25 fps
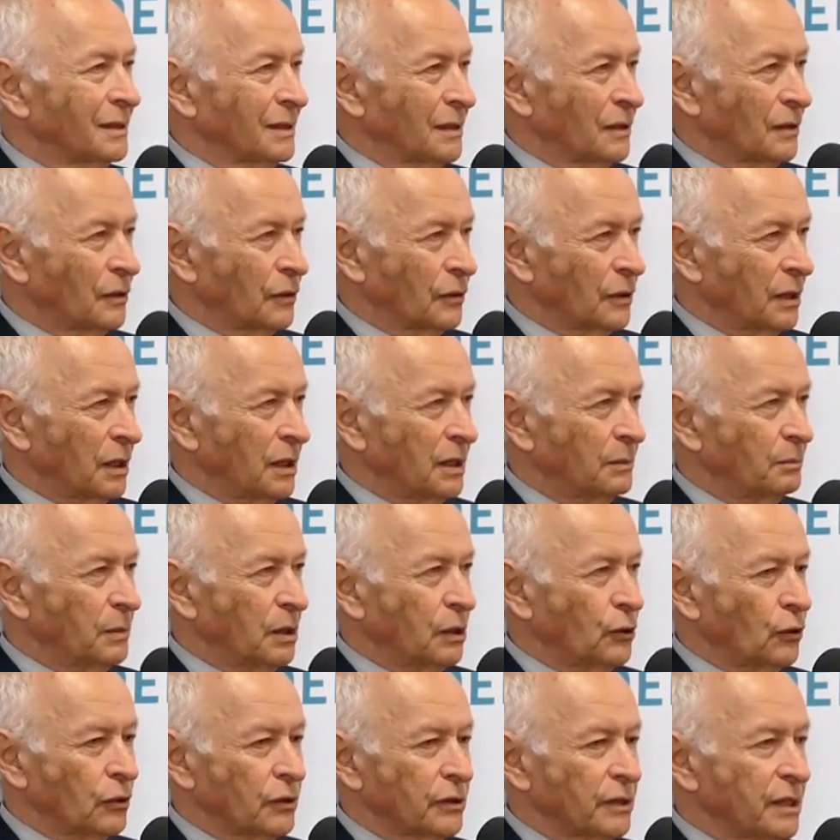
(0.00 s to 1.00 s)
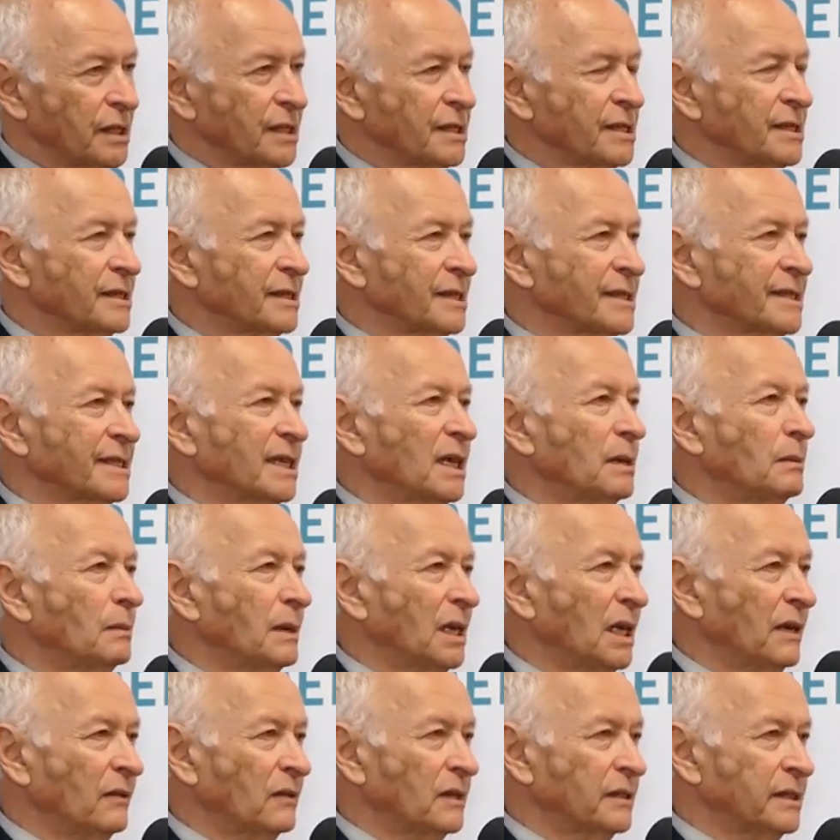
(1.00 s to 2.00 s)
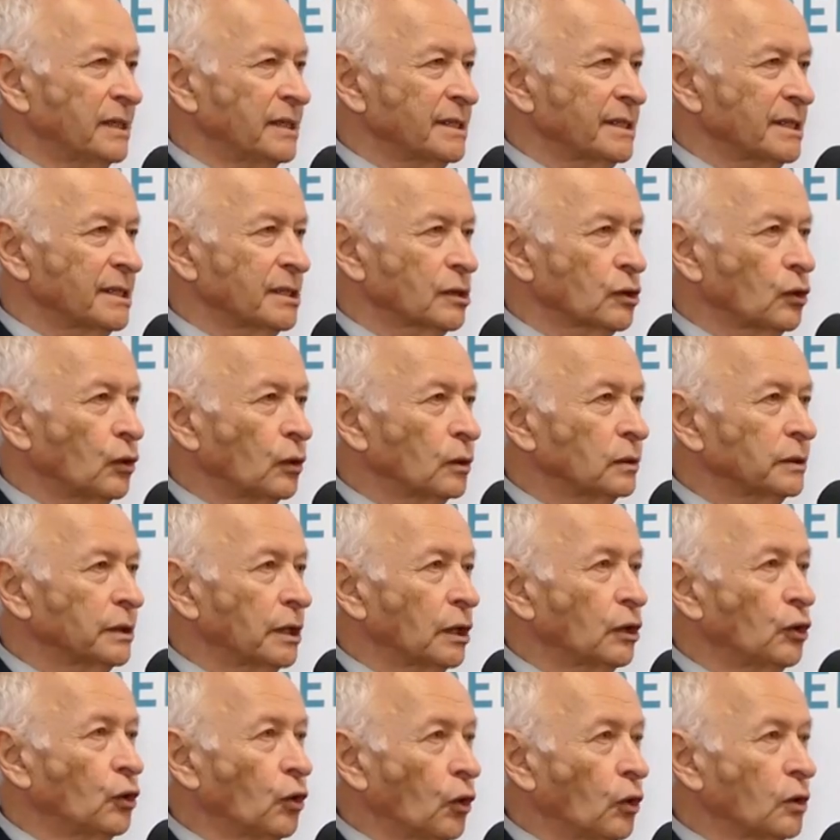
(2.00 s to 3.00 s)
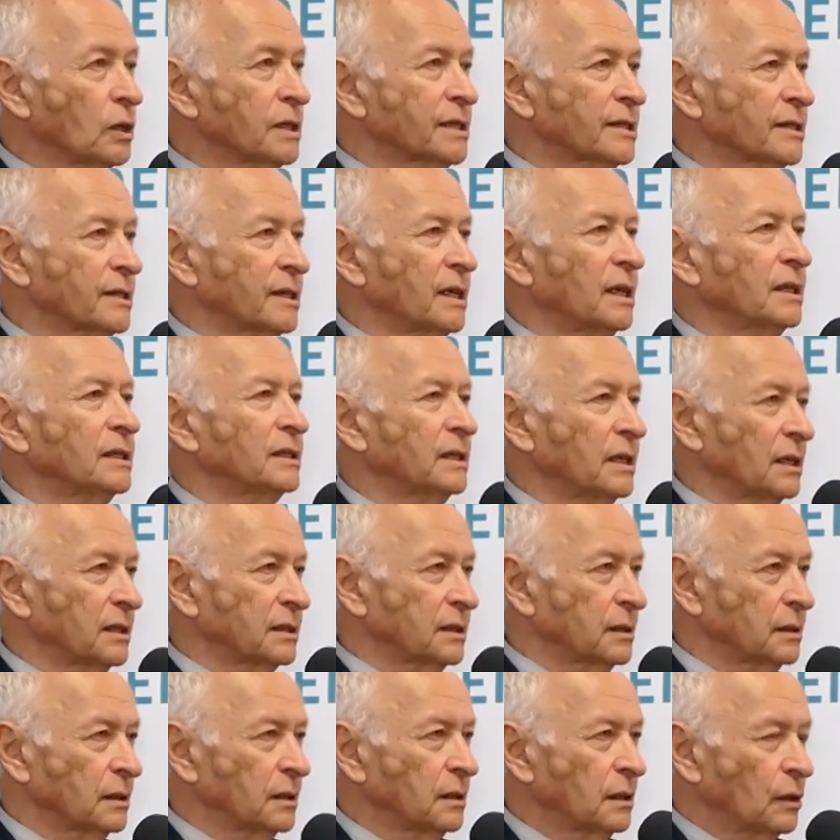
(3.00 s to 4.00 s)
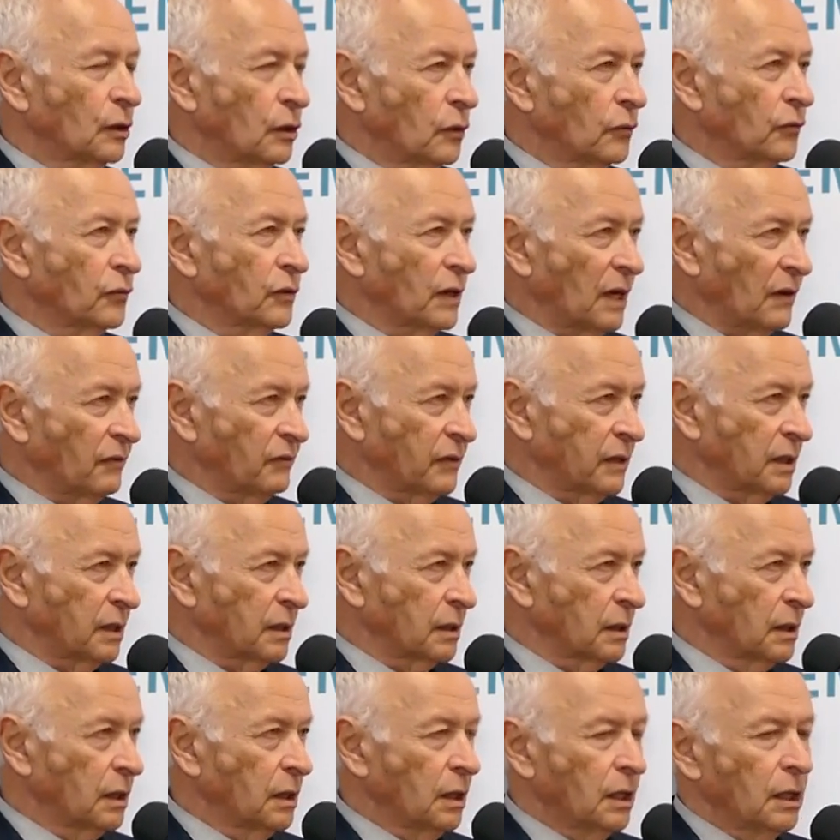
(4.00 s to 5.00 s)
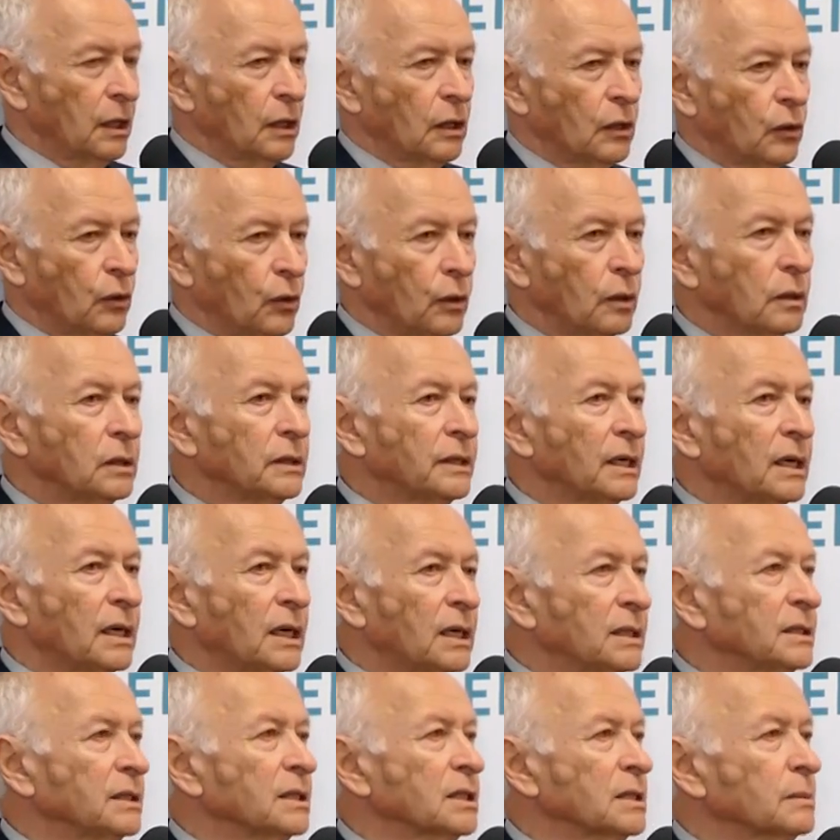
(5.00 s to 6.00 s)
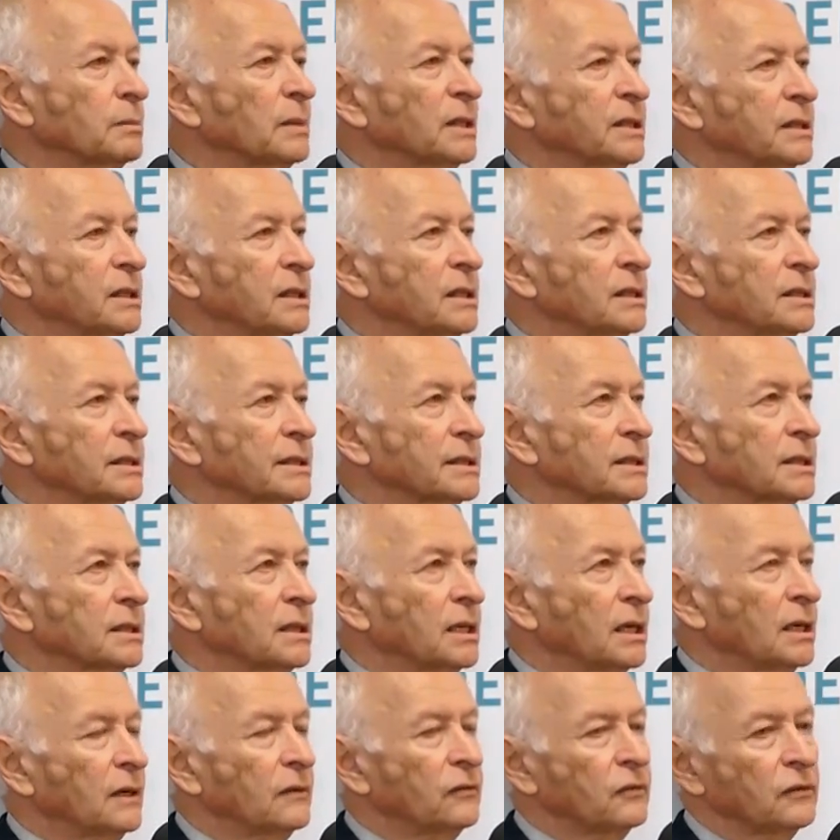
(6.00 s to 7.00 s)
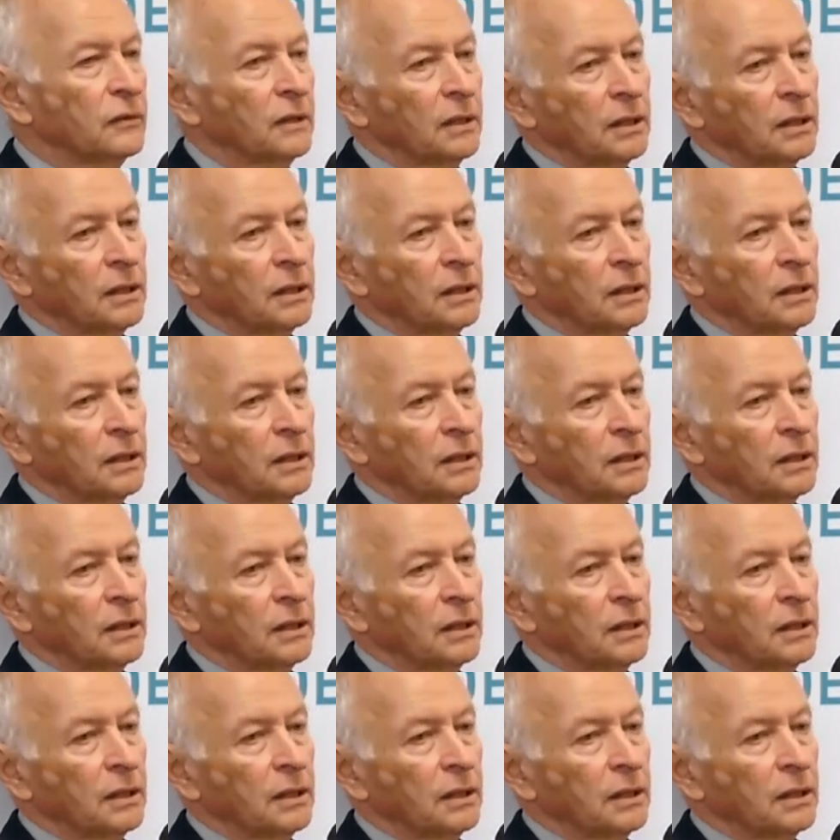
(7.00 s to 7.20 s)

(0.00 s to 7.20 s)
okay? Because this is the same level. This is called the gold standard of grafting. All the other materials have